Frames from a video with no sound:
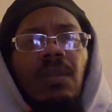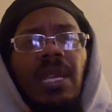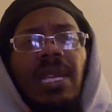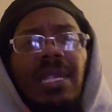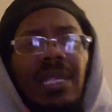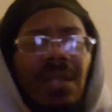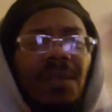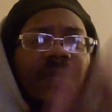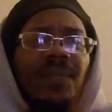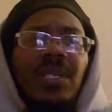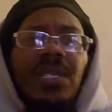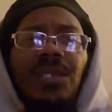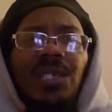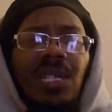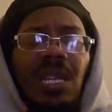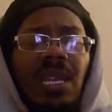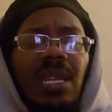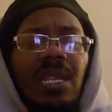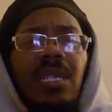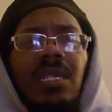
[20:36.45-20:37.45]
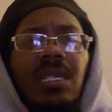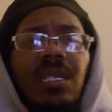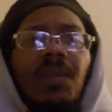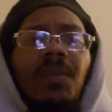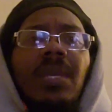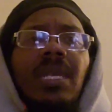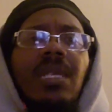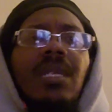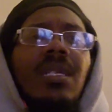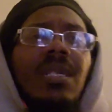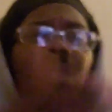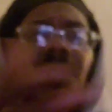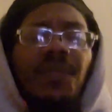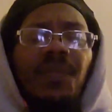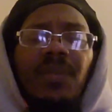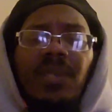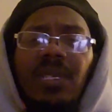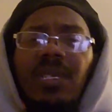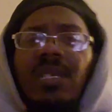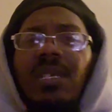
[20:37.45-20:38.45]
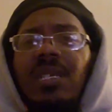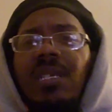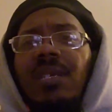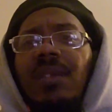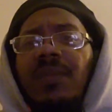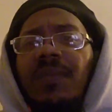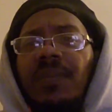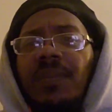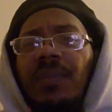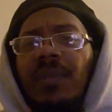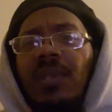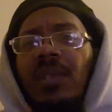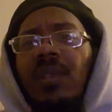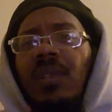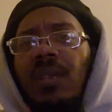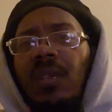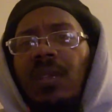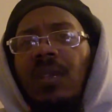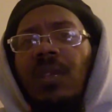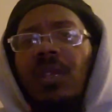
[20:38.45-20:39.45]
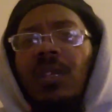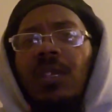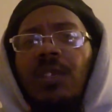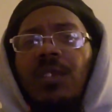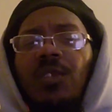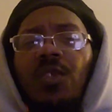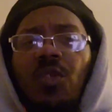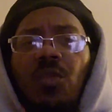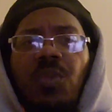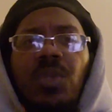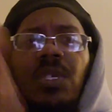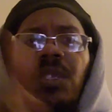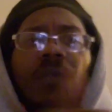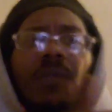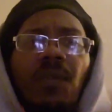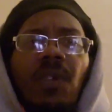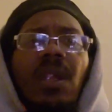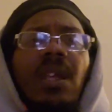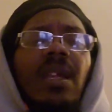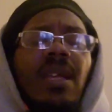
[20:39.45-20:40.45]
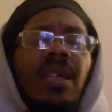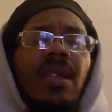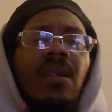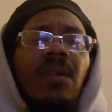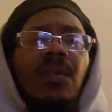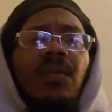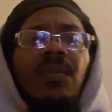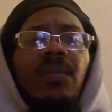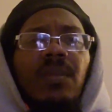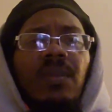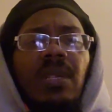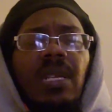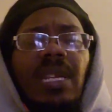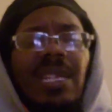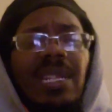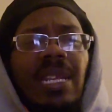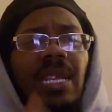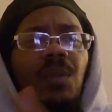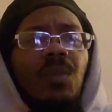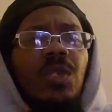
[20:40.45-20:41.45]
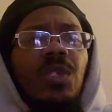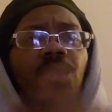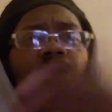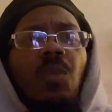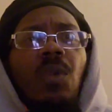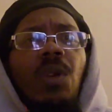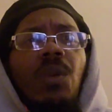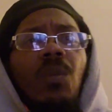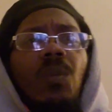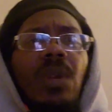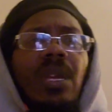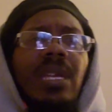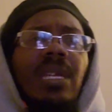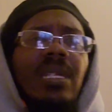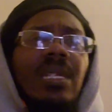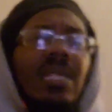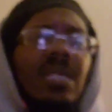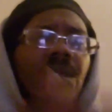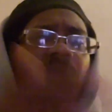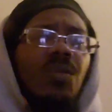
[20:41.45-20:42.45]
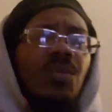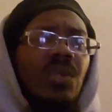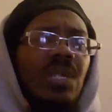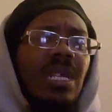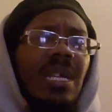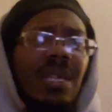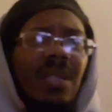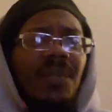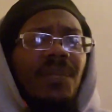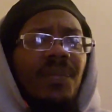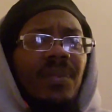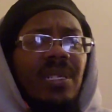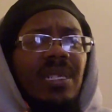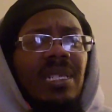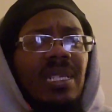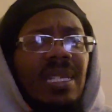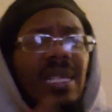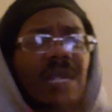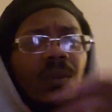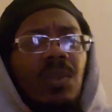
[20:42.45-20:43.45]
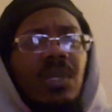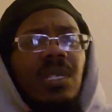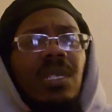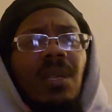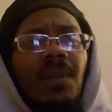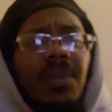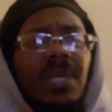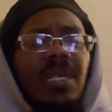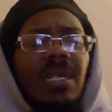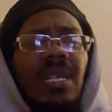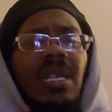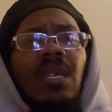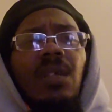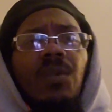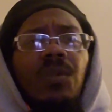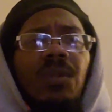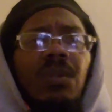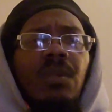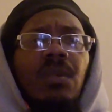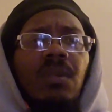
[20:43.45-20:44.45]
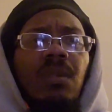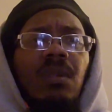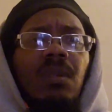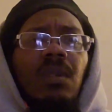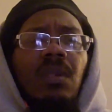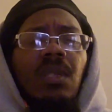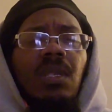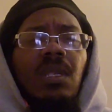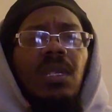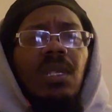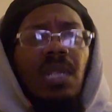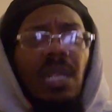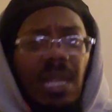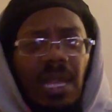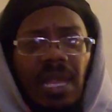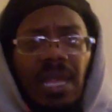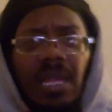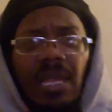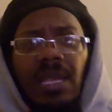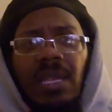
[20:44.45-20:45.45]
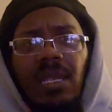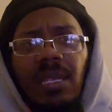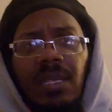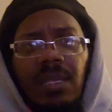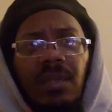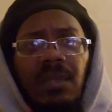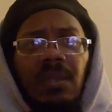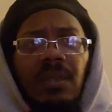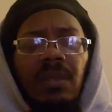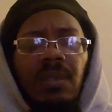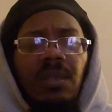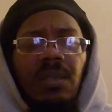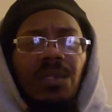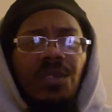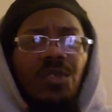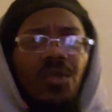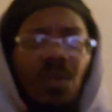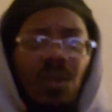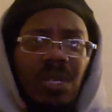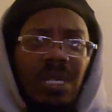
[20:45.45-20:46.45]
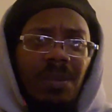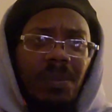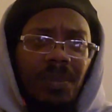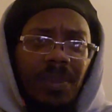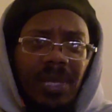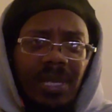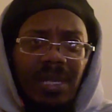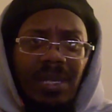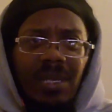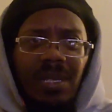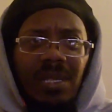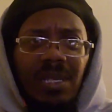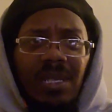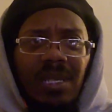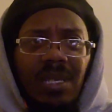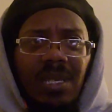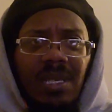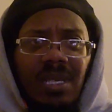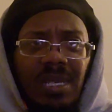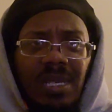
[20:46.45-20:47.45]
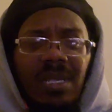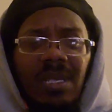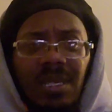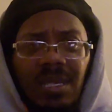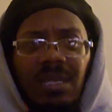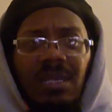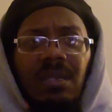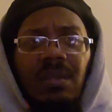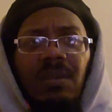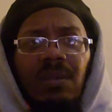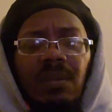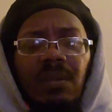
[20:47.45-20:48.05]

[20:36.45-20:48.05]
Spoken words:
Ain't nothing changed. It'd be a difference if you was around and they was one way and then you left and then they was something else. Nah, Shorty been consistent.